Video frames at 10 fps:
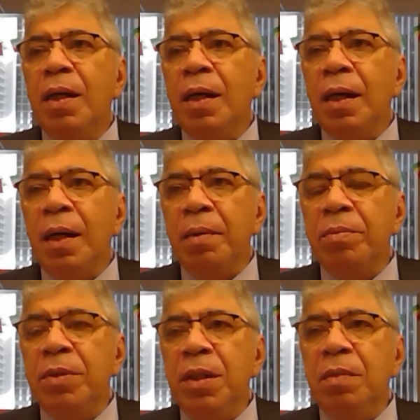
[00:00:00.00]

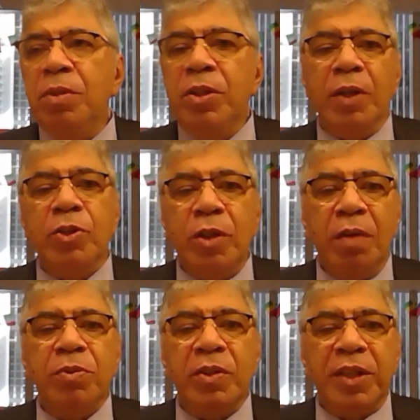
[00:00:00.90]
the reduction
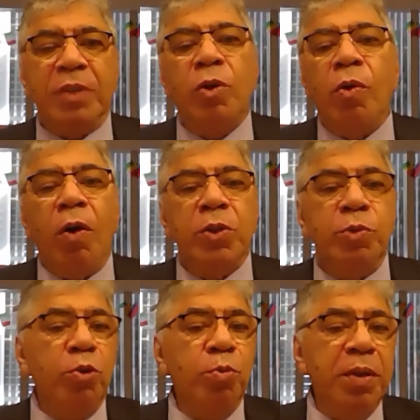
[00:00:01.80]
of transaction costs
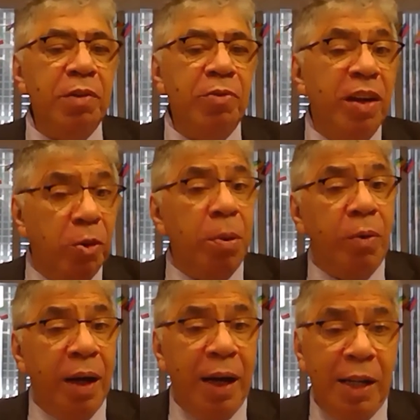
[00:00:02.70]
will be a
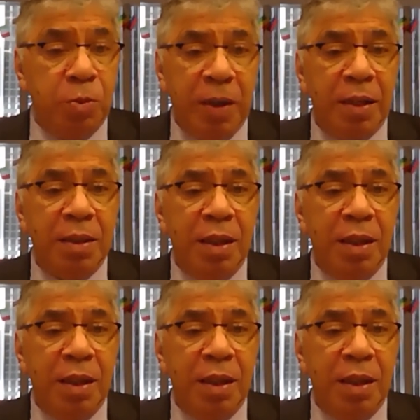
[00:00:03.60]
favorable aspect